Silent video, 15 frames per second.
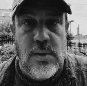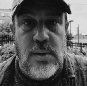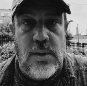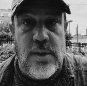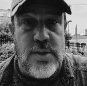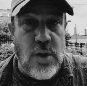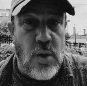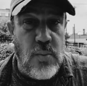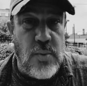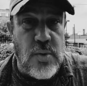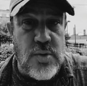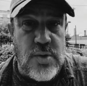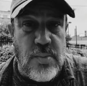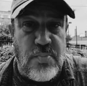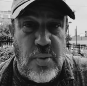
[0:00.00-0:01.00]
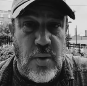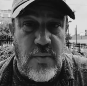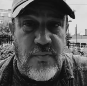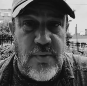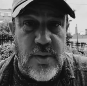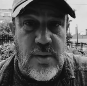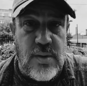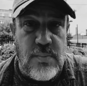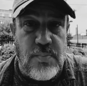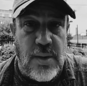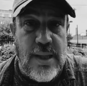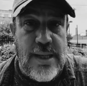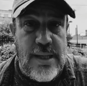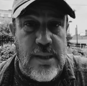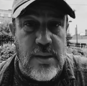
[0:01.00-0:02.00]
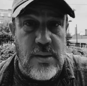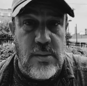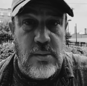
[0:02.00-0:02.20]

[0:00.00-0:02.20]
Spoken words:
it's almost the perfect plan.